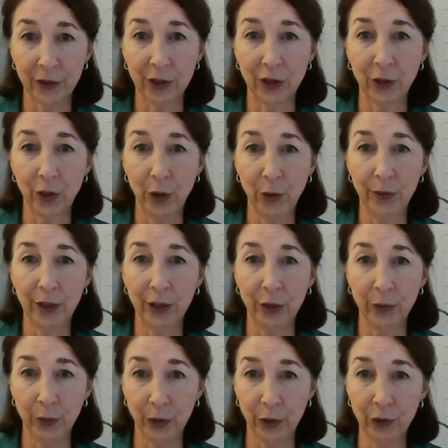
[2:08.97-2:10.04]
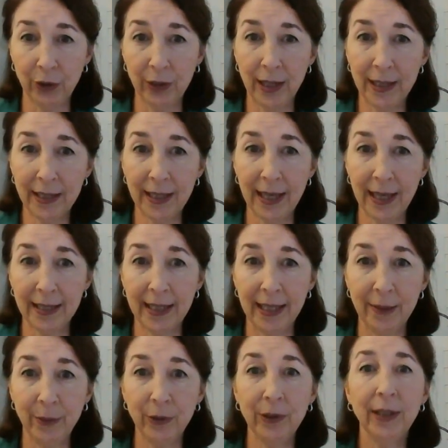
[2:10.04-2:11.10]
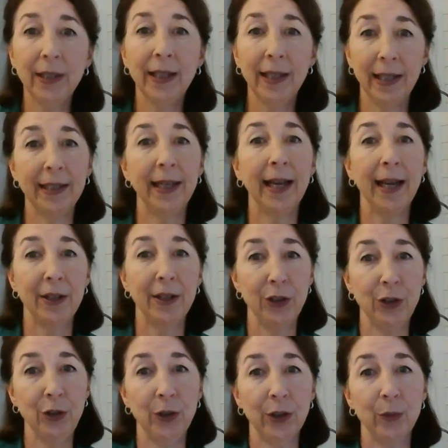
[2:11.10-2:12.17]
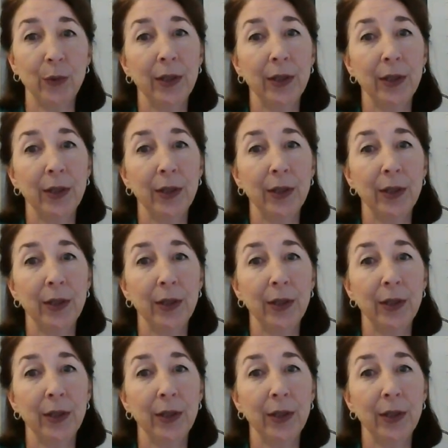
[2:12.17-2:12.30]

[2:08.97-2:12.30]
so I hope that you will utilize that table and add to it.